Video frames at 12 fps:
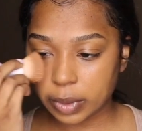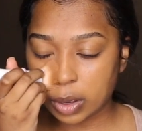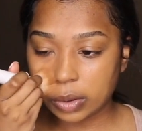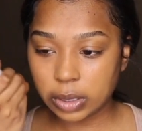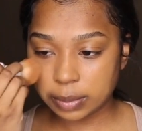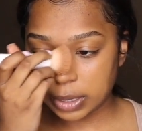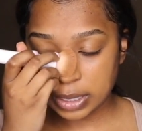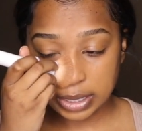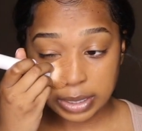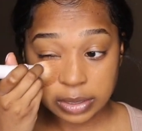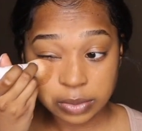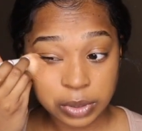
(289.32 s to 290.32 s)
only
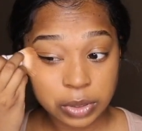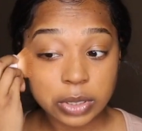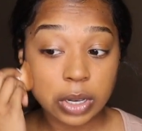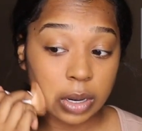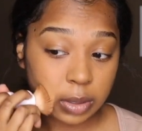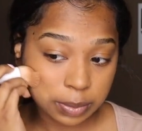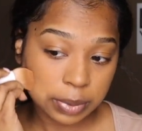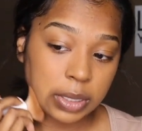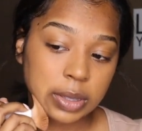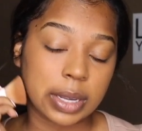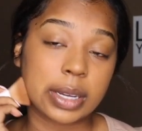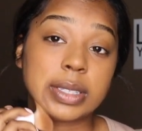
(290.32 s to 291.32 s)
because when you start
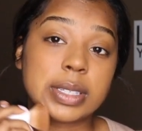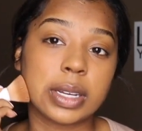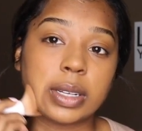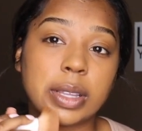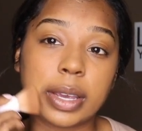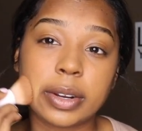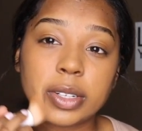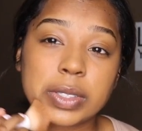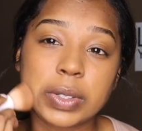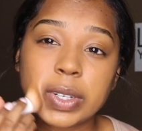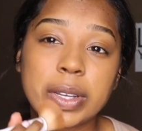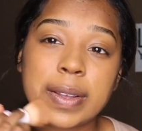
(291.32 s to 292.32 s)
putting a ton of layers
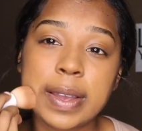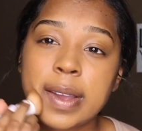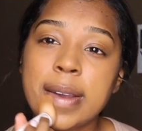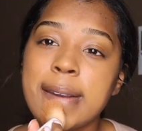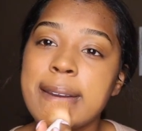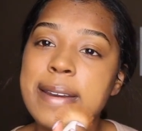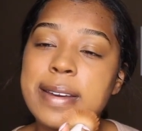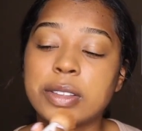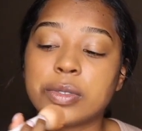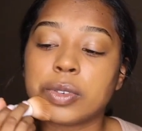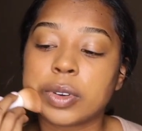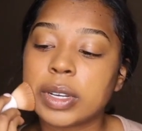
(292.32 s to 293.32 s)
on,
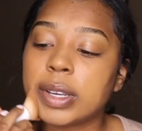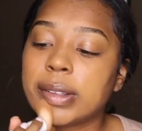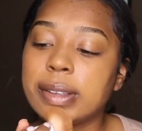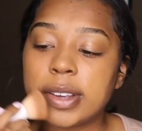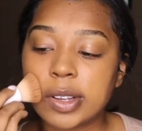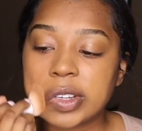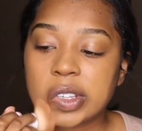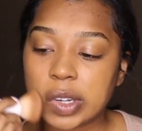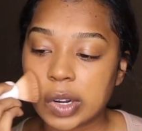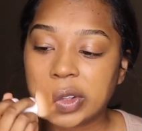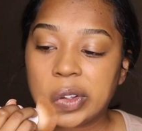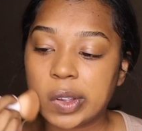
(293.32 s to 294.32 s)
it's really gonna
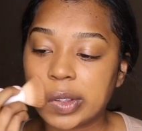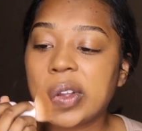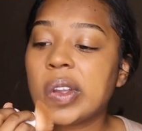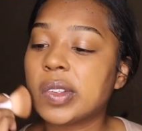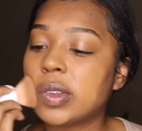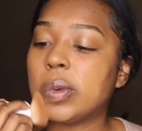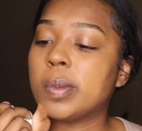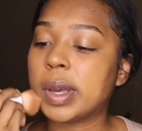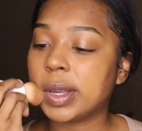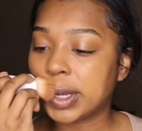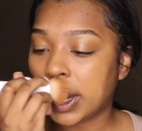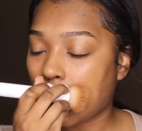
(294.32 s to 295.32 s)
start looking like too
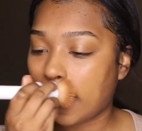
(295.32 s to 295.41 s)
much,